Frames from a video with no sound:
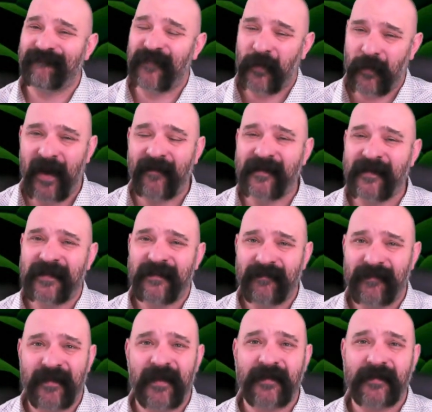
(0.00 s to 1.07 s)
the Ravens,
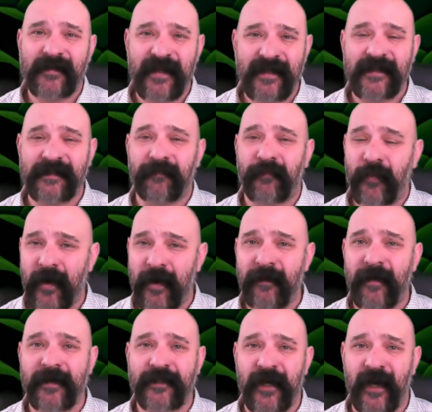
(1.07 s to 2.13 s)
their season's pretty much